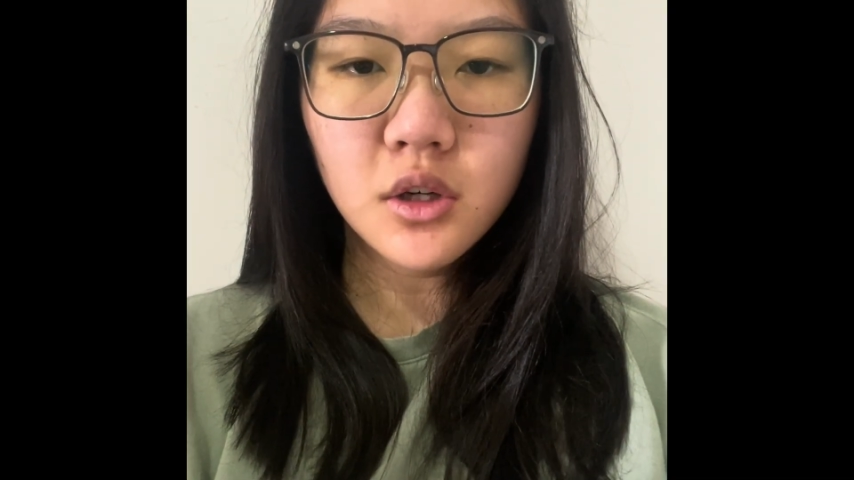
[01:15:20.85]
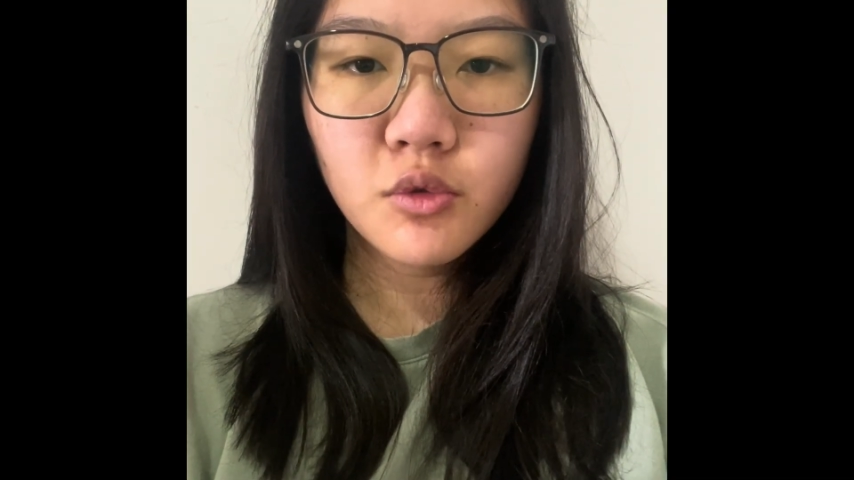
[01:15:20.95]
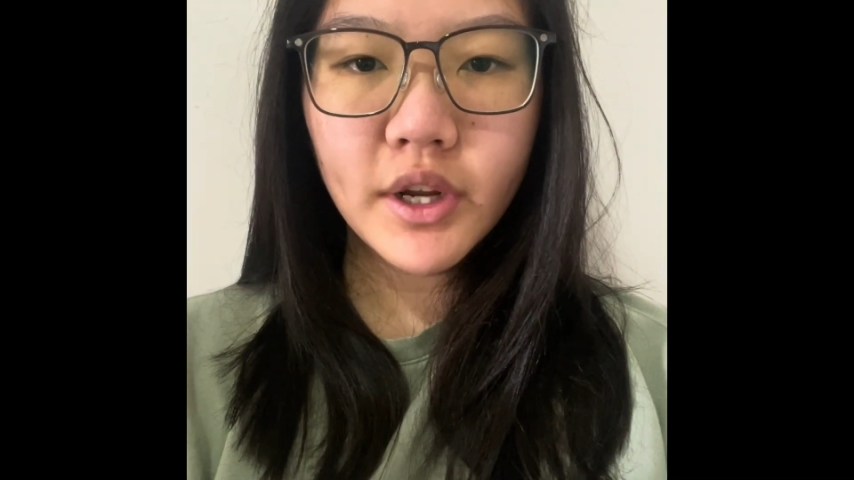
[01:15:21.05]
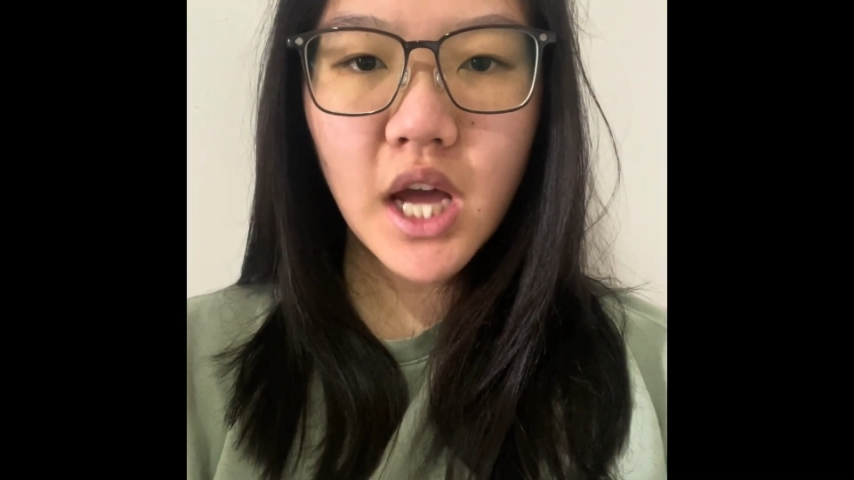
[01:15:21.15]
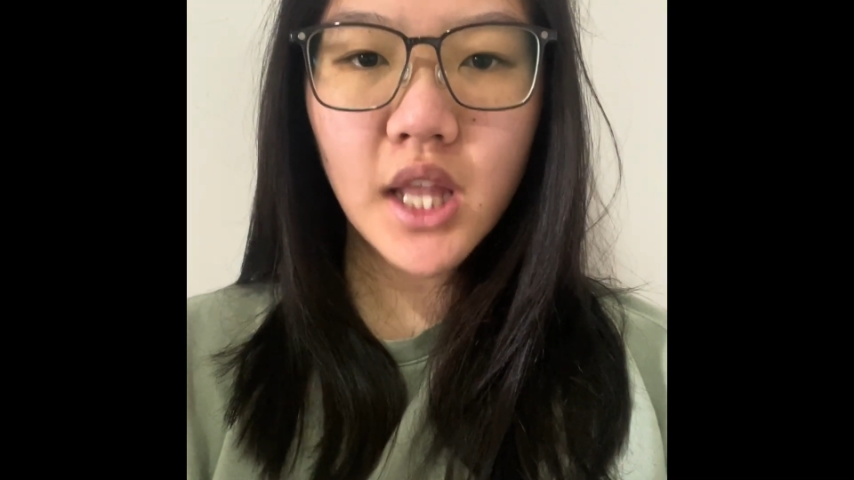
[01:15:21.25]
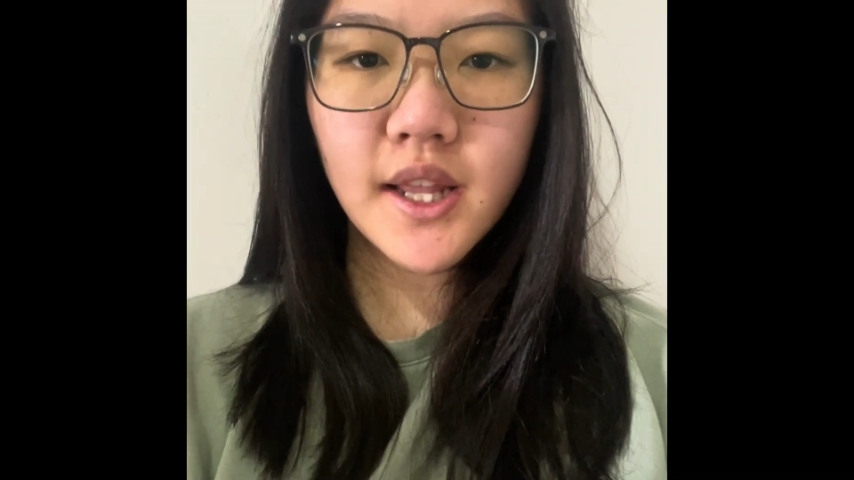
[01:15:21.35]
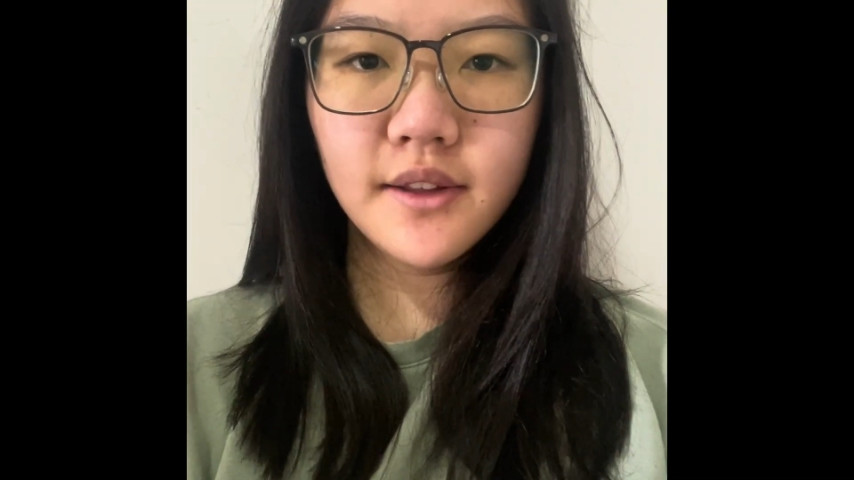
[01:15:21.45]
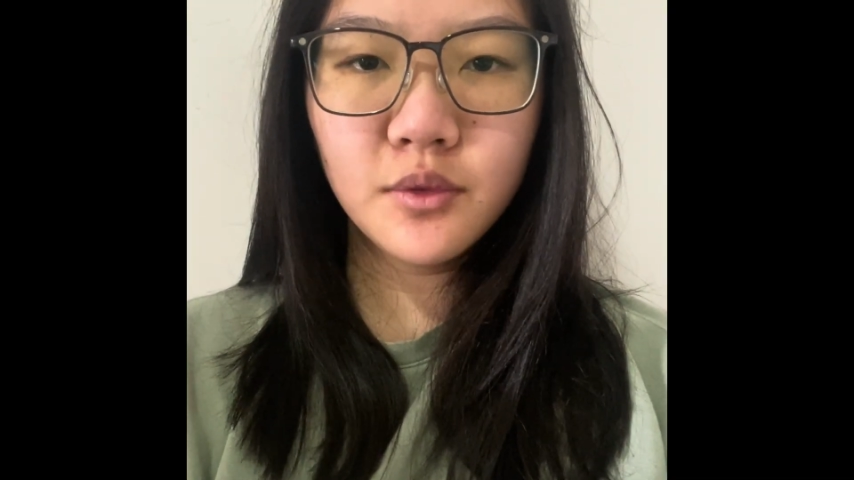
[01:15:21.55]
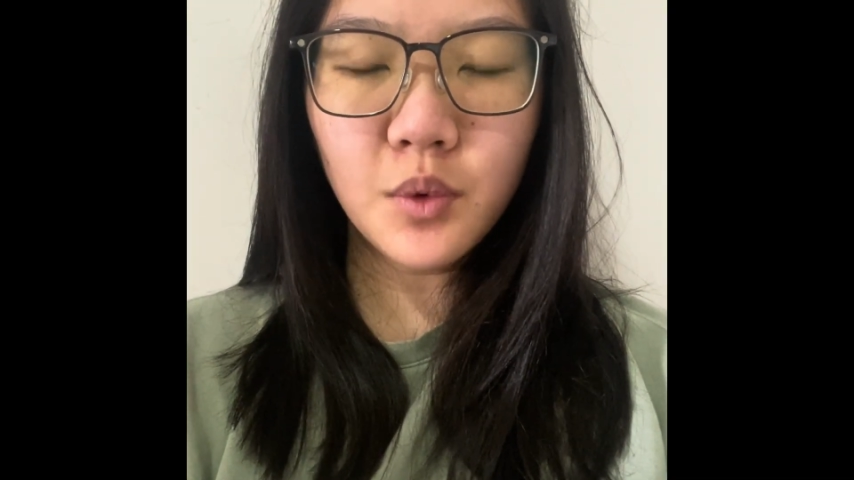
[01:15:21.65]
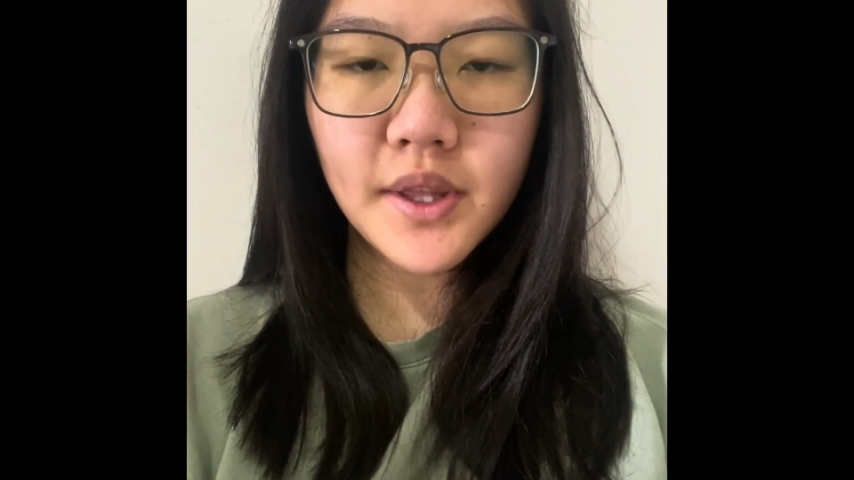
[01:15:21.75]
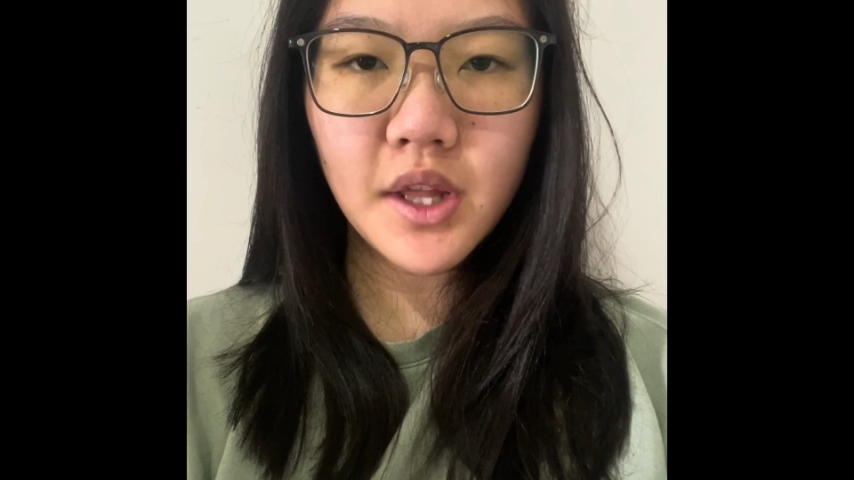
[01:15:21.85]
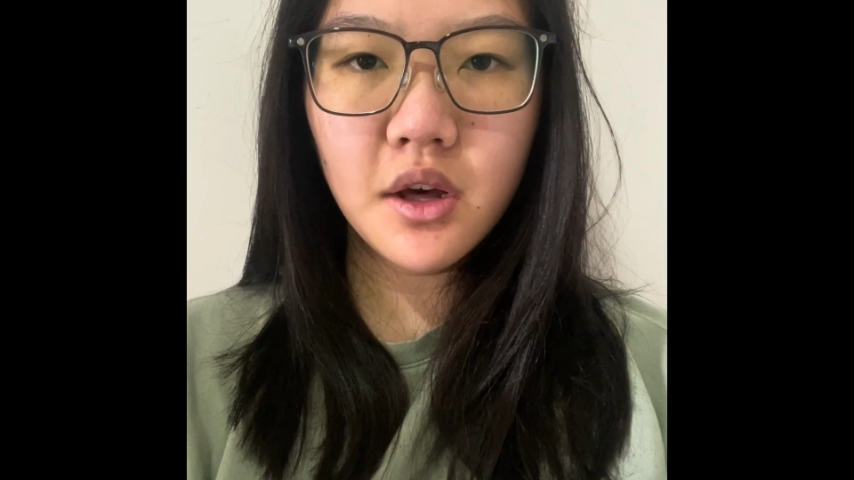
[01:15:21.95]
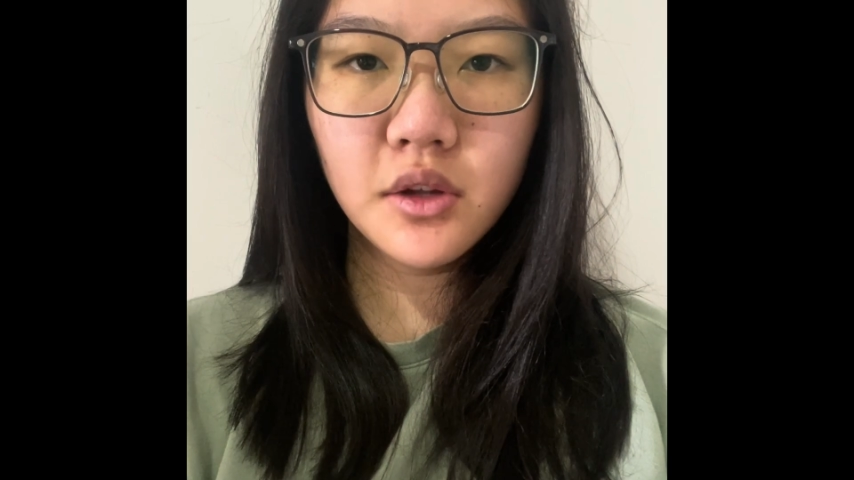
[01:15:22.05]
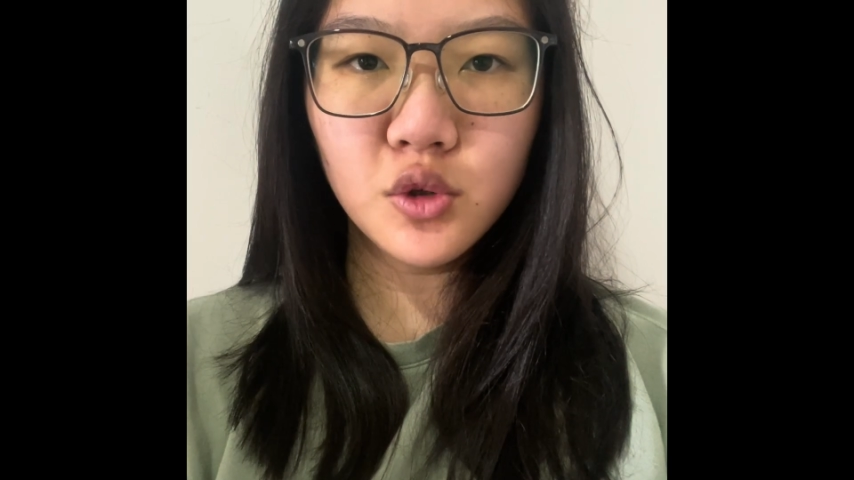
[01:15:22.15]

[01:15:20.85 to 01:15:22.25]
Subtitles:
Regardless whether